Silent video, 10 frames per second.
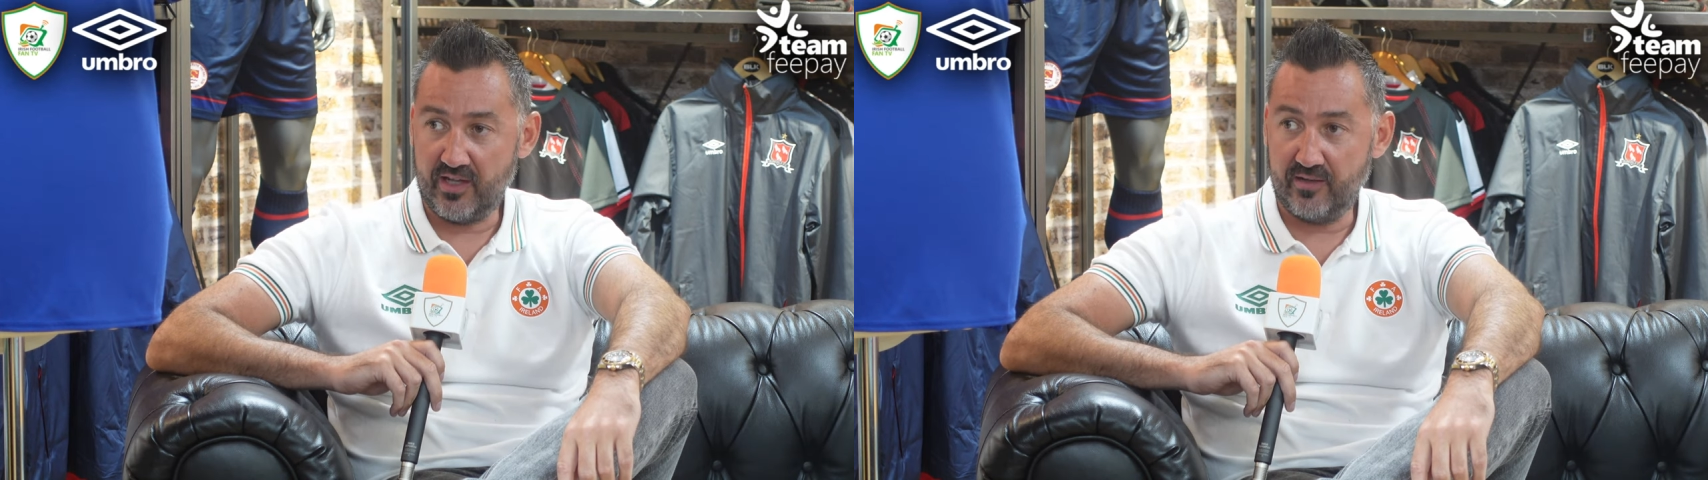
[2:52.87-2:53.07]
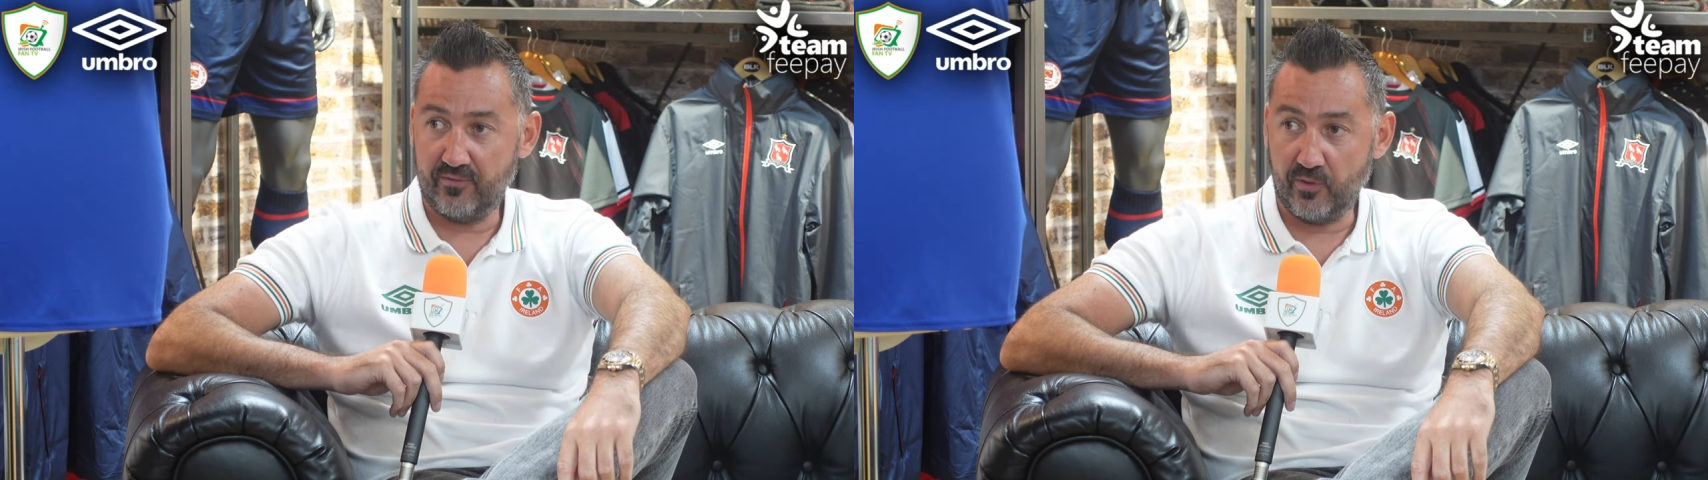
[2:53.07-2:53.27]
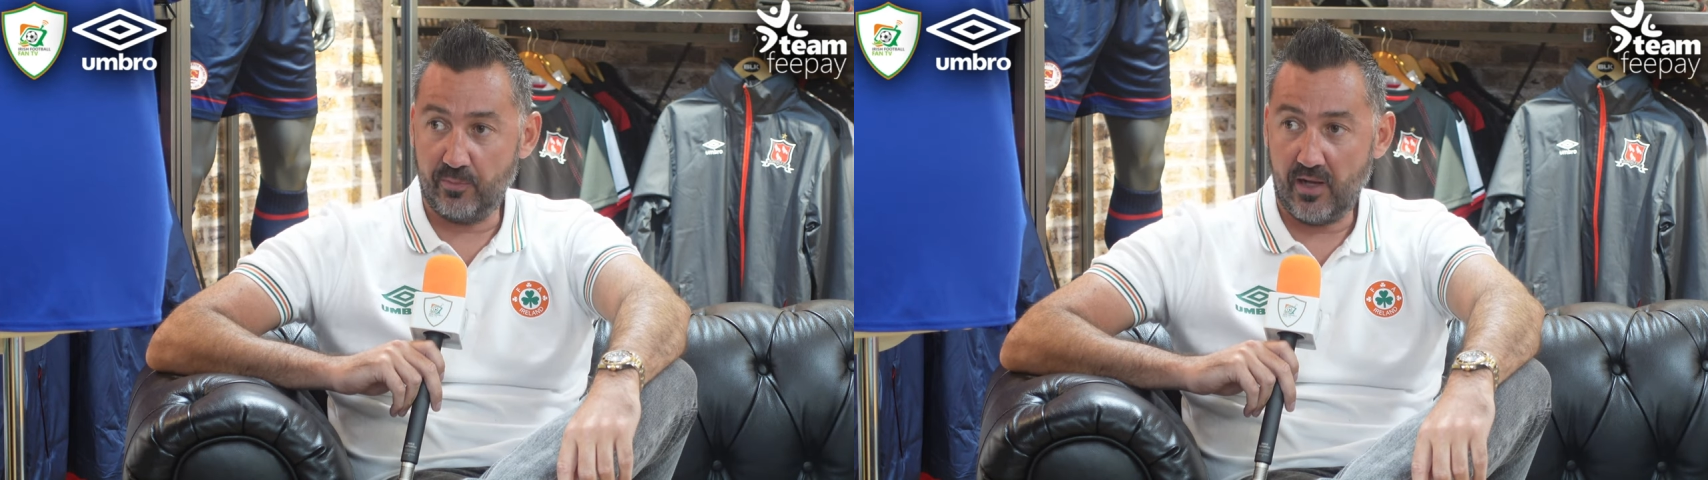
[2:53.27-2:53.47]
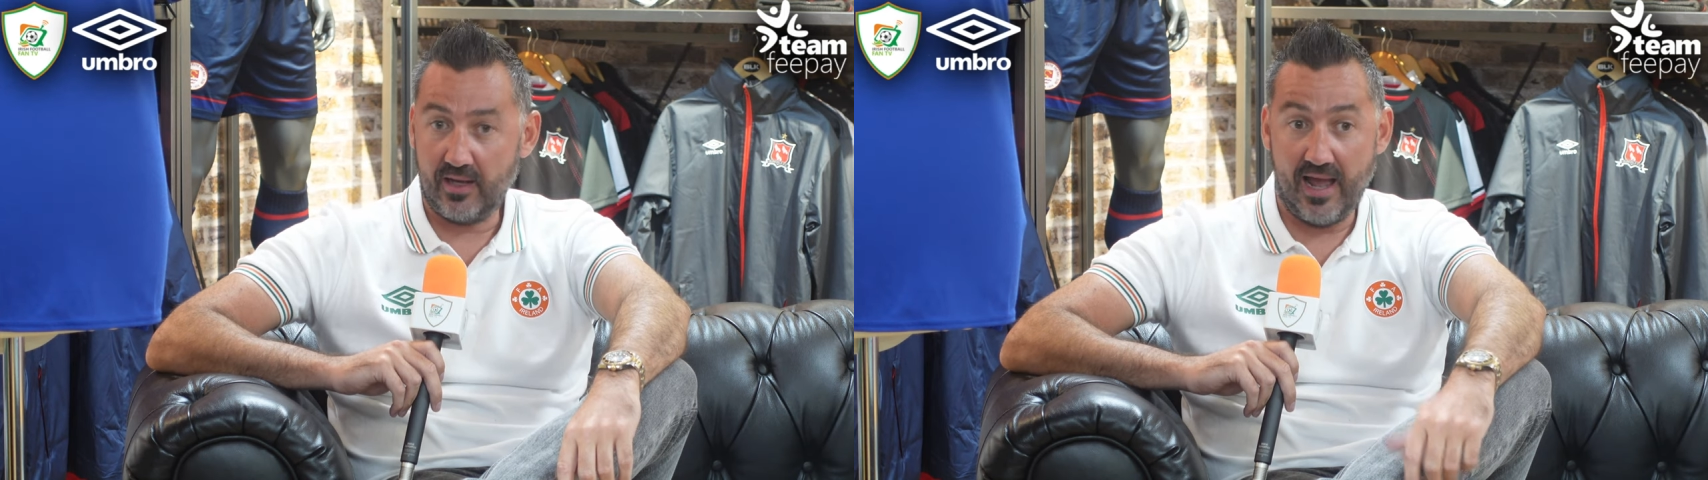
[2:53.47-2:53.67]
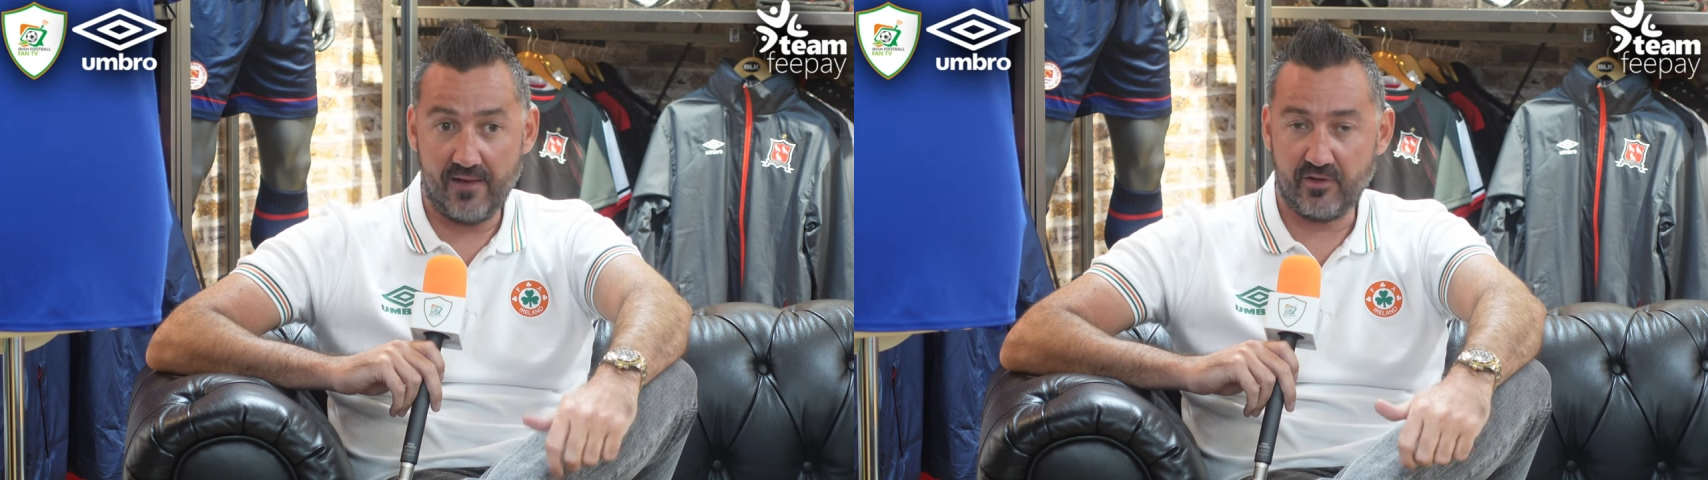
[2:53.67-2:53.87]
in football
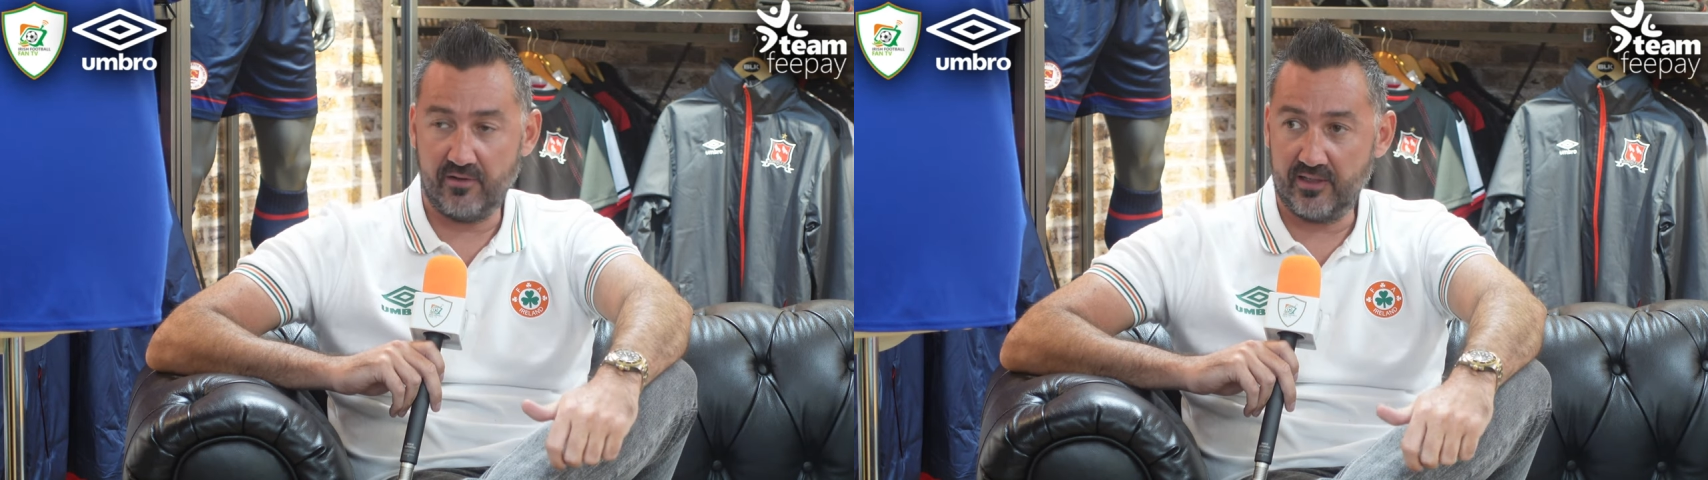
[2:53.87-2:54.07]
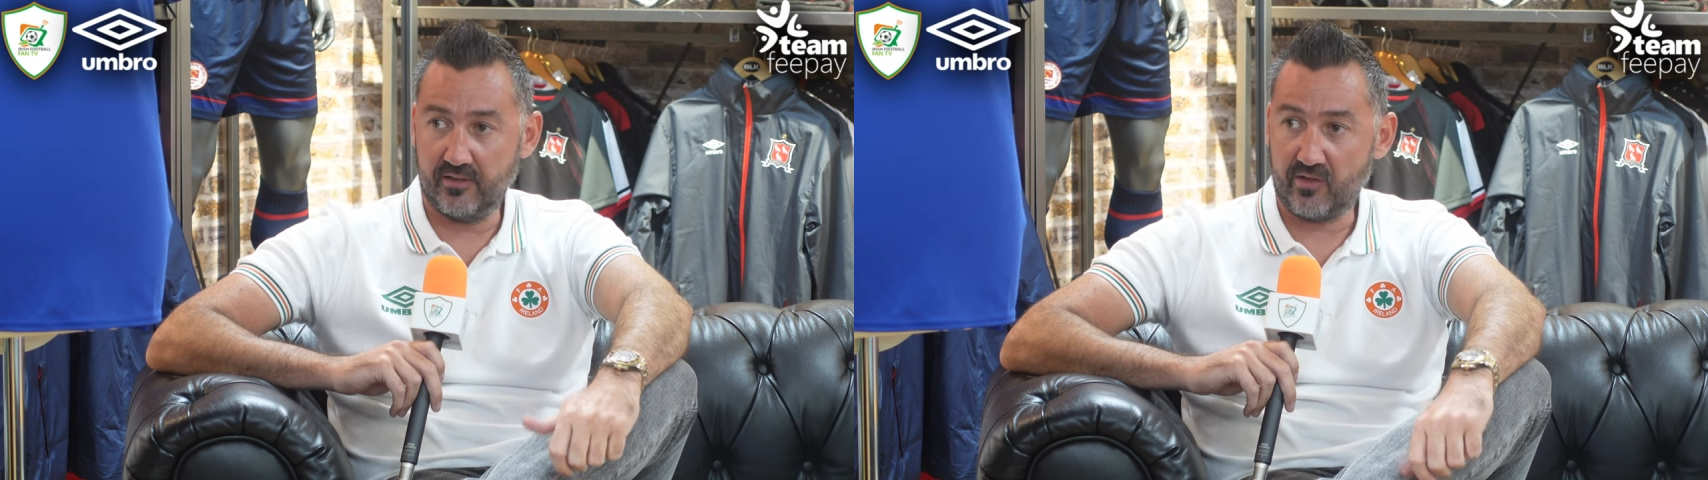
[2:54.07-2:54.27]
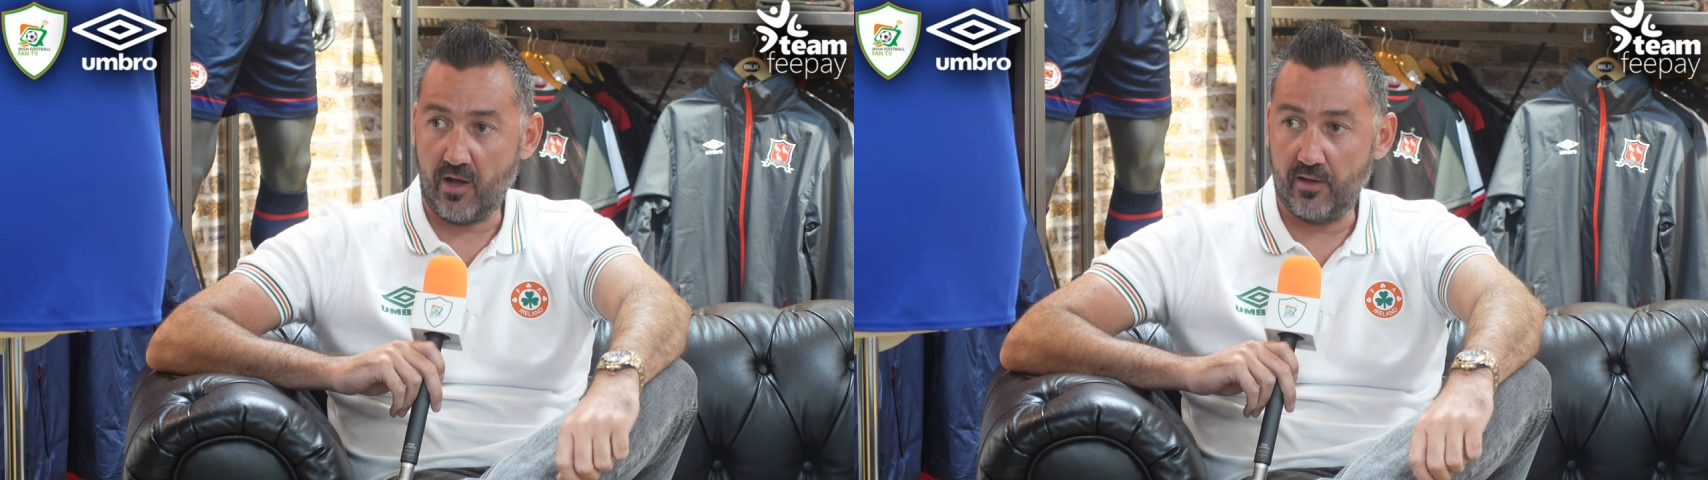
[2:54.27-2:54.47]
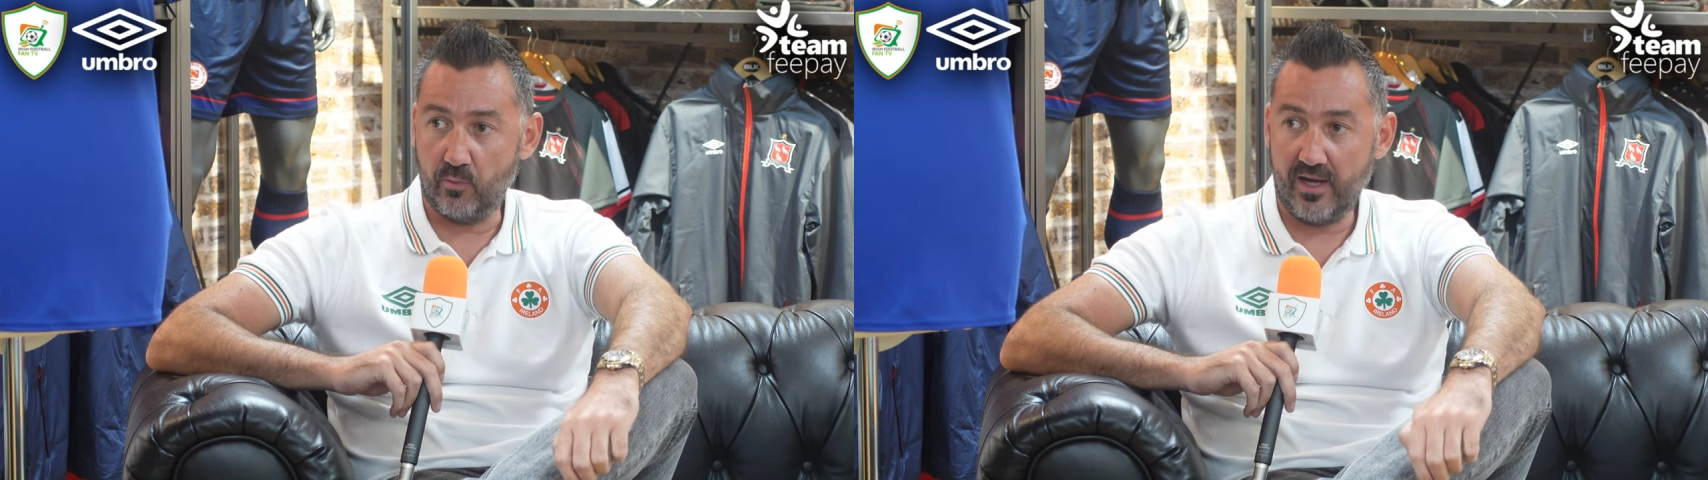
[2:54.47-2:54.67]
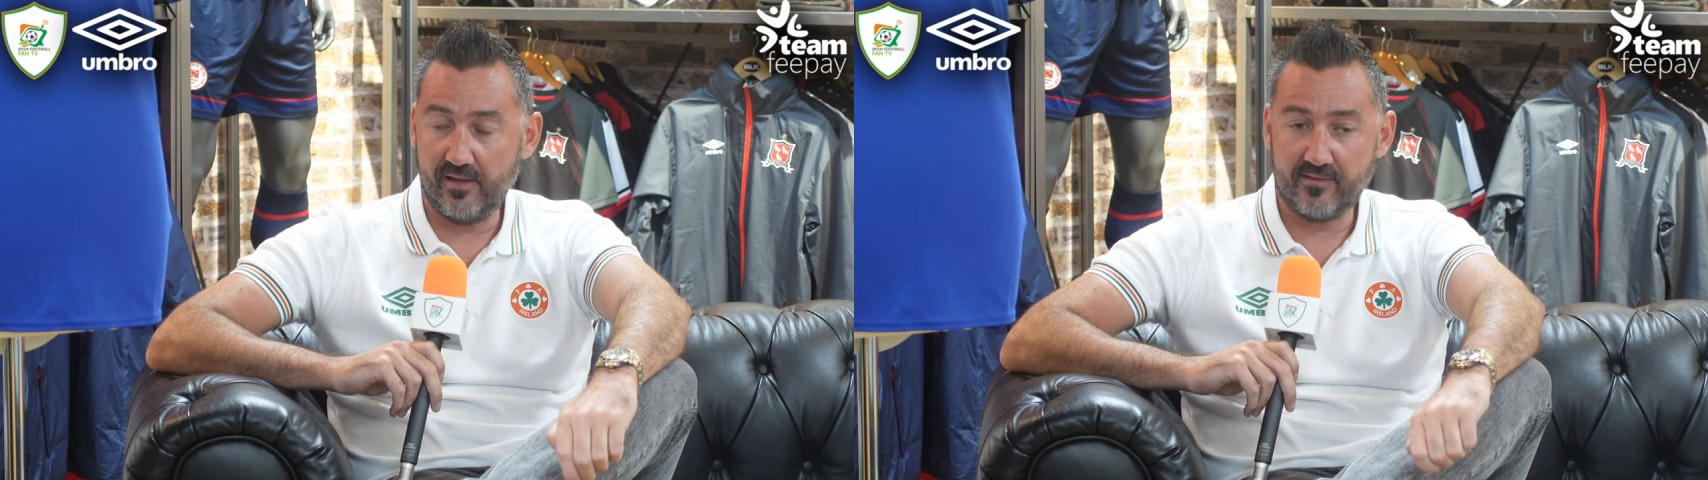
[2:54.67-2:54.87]
after England, Scotland
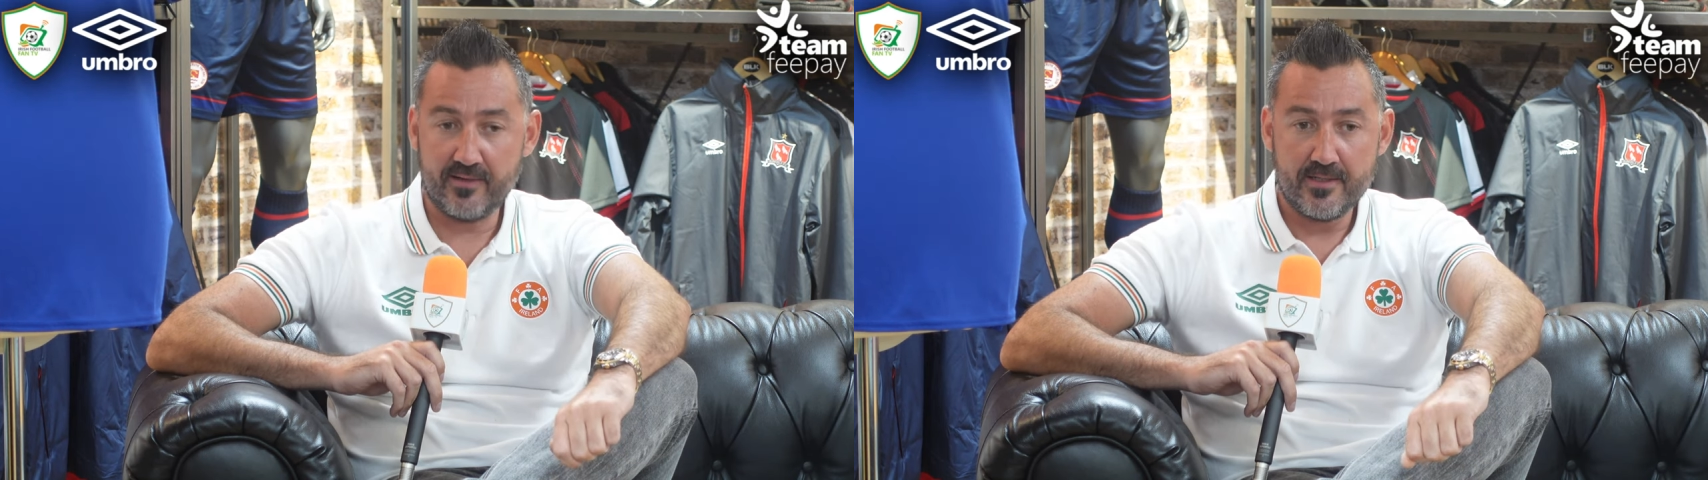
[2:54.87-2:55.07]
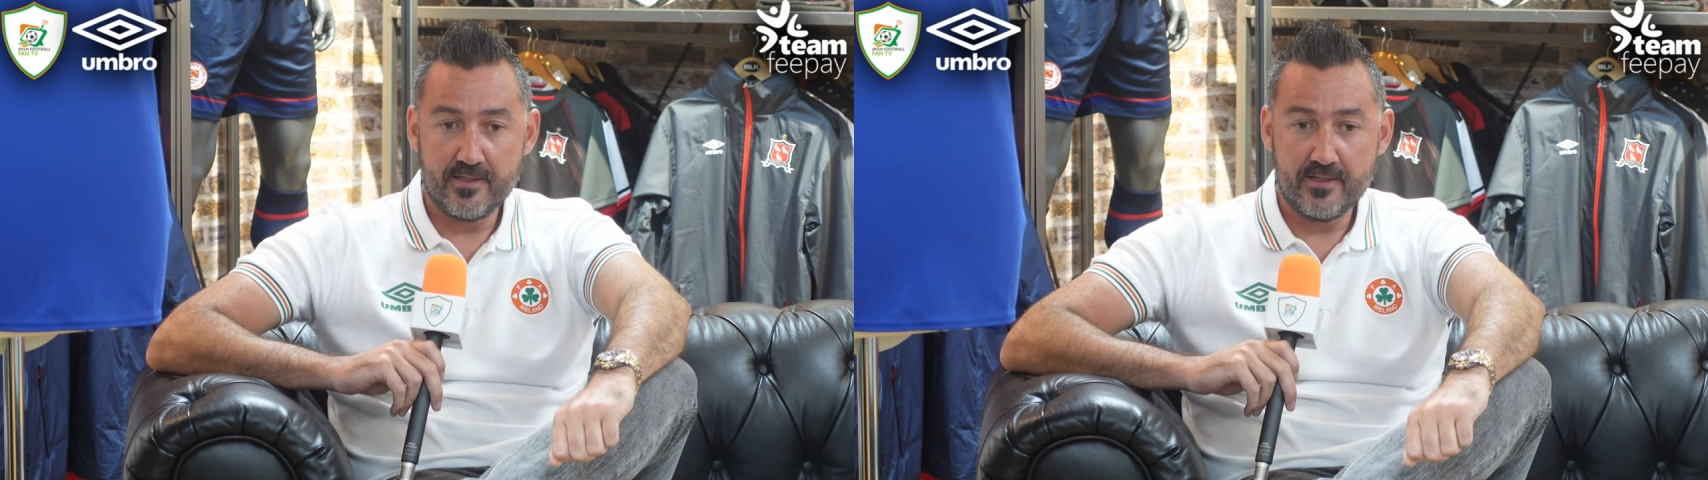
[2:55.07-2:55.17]
and Wales.